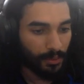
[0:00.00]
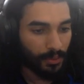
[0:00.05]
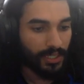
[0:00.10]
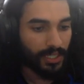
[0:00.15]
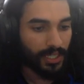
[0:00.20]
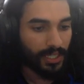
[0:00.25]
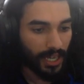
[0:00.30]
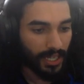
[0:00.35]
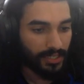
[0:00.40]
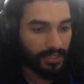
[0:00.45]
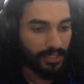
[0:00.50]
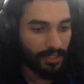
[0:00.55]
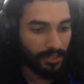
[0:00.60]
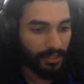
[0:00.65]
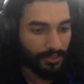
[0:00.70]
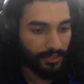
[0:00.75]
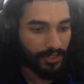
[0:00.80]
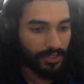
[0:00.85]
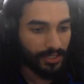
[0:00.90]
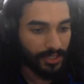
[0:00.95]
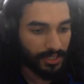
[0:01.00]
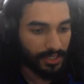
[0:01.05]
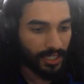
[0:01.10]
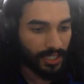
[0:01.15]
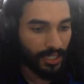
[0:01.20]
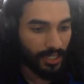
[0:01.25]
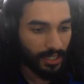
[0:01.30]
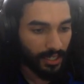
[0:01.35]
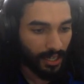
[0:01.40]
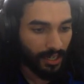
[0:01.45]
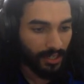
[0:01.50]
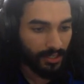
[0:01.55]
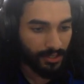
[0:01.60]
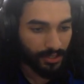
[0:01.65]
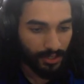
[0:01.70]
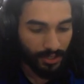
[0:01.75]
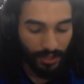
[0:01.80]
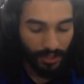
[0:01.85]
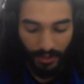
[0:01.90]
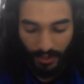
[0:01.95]
with Godzilla versus King Kong
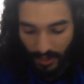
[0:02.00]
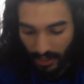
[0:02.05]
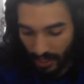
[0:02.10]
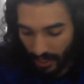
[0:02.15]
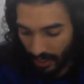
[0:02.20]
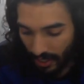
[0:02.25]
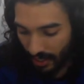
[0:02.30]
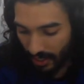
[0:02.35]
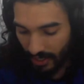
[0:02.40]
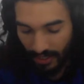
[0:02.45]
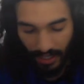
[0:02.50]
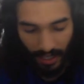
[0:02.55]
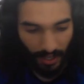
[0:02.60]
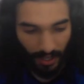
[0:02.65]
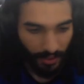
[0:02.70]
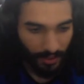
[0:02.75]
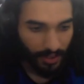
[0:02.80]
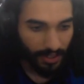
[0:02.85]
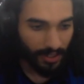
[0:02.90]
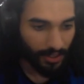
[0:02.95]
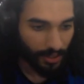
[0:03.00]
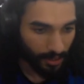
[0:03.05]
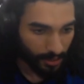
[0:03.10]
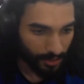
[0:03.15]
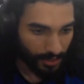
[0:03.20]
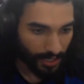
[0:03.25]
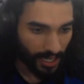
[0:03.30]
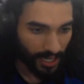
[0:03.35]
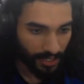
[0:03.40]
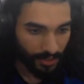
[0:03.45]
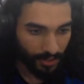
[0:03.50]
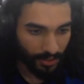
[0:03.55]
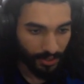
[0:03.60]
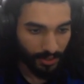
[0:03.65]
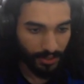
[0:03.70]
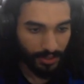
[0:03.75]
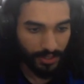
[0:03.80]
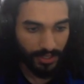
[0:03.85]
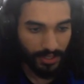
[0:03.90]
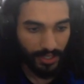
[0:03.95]
2. You know, those
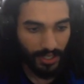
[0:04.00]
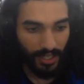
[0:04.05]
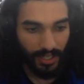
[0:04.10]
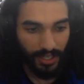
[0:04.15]
assholes.